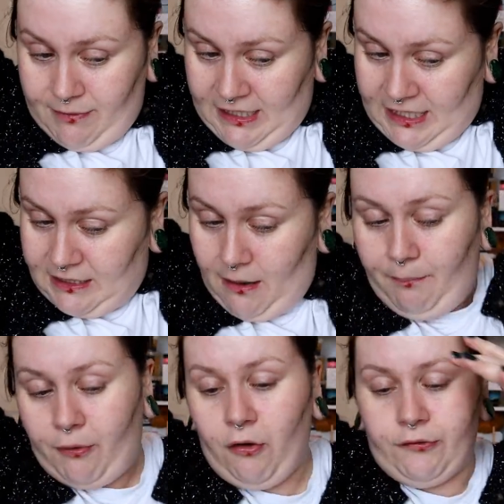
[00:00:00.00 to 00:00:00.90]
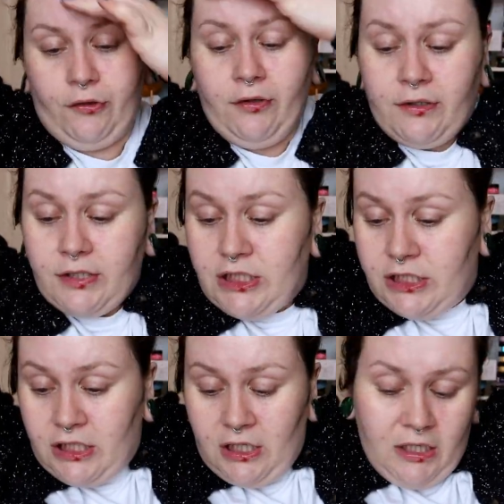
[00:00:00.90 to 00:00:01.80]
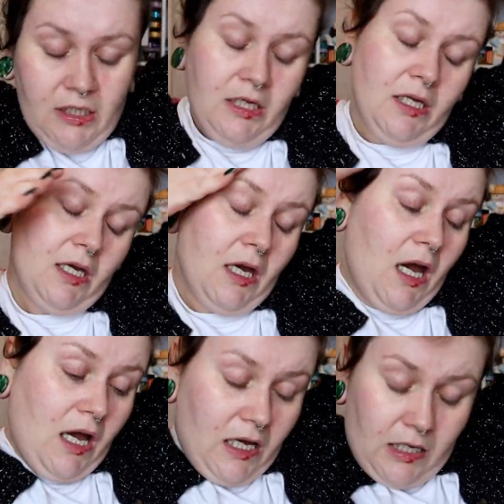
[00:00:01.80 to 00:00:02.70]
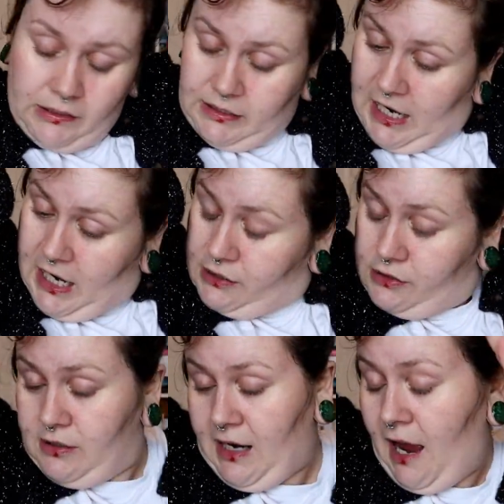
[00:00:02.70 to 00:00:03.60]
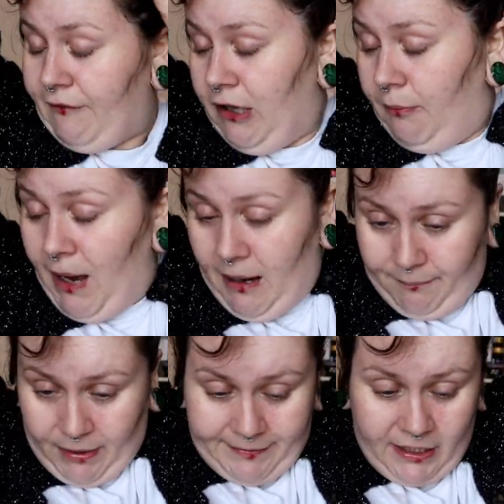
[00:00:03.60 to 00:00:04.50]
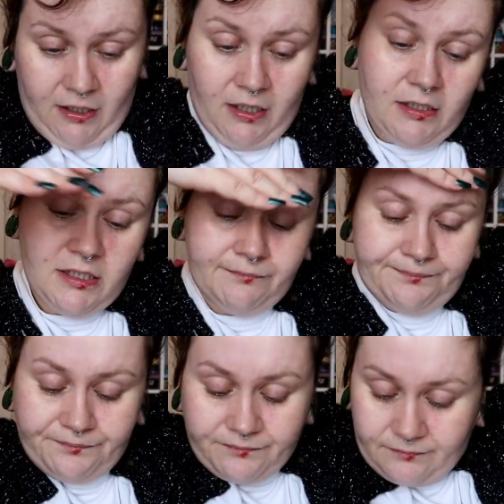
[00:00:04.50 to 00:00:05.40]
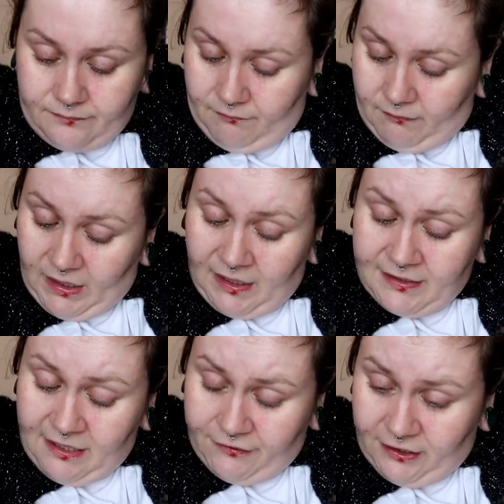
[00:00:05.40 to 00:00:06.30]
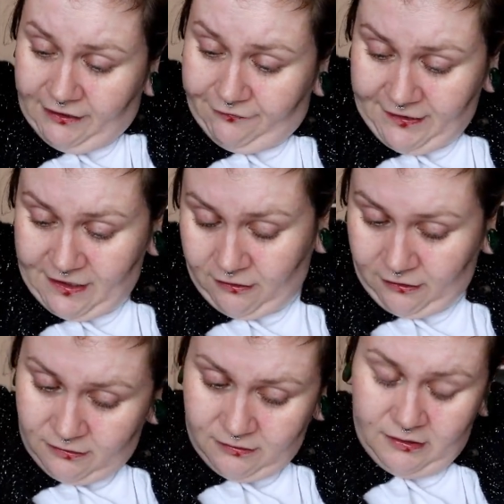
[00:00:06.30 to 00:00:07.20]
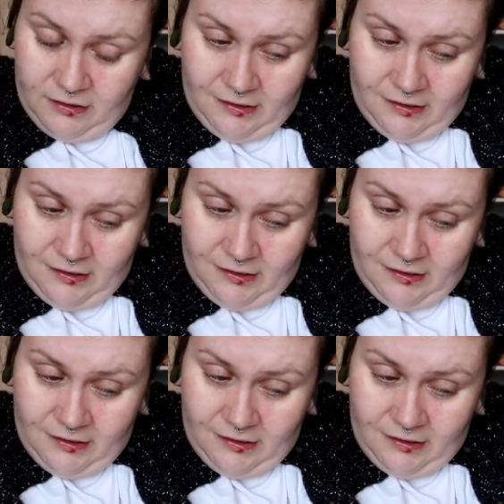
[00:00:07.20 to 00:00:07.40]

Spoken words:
some of these products and have a little pamper, because I definitely feel